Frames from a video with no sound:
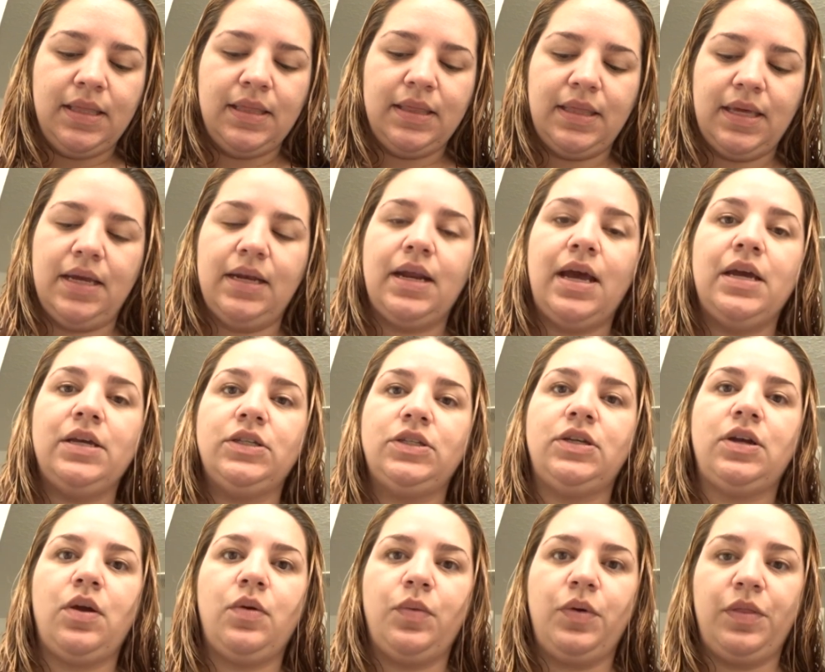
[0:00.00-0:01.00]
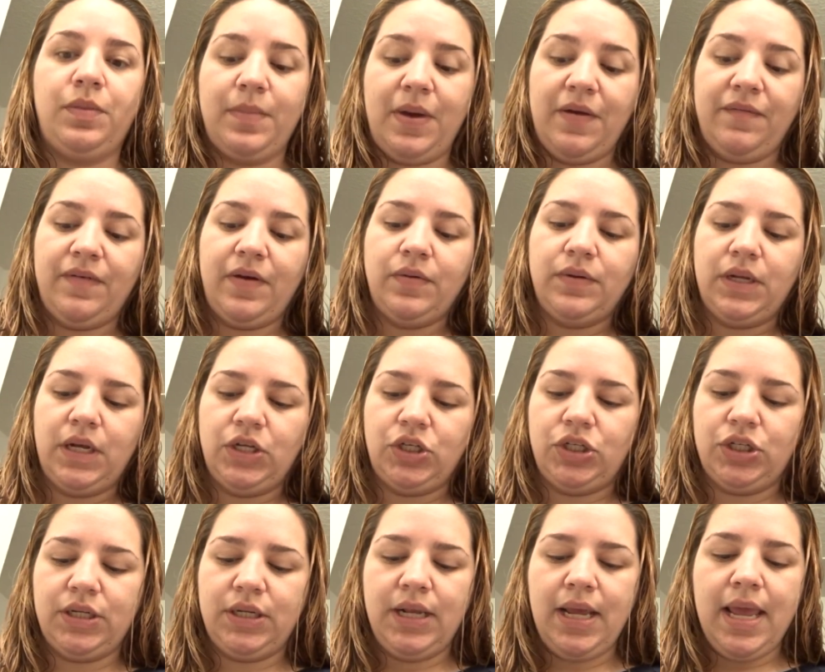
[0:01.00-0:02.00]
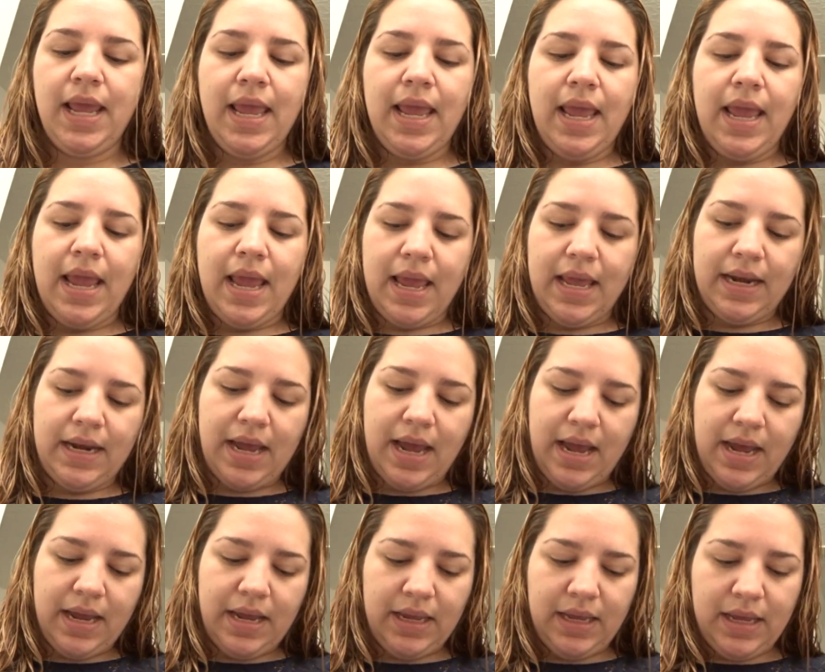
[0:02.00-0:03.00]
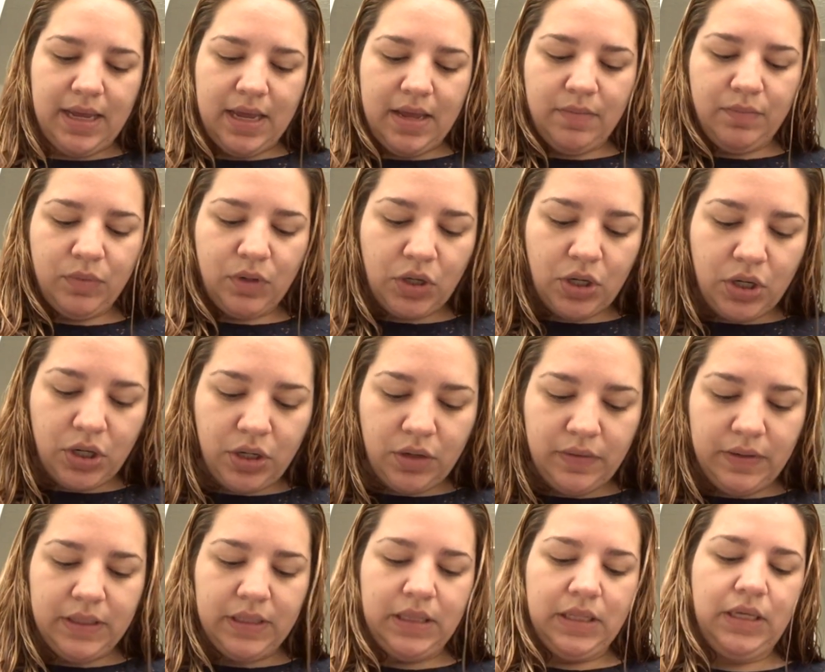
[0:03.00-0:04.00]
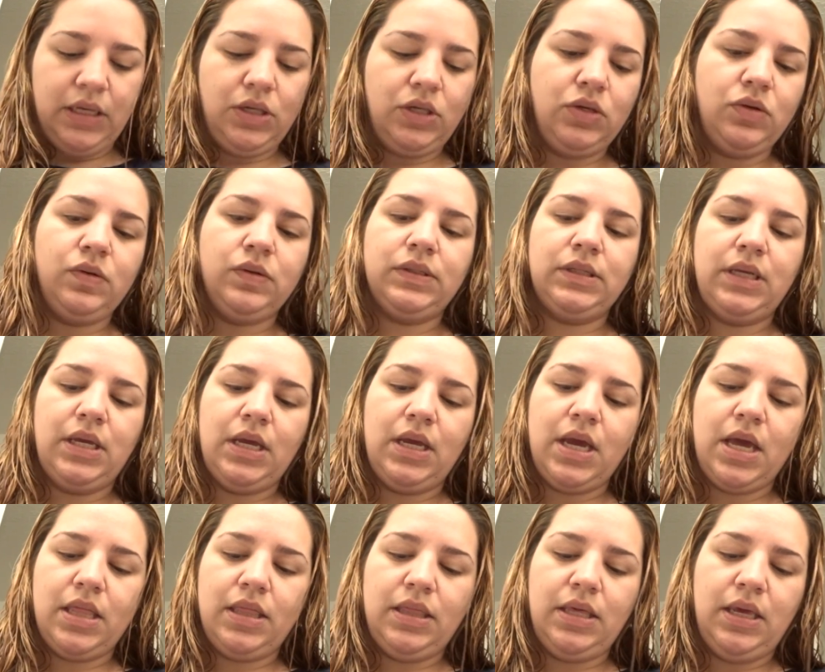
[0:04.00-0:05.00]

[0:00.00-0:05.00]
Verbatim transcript: then I start with my foundation, and I am currently using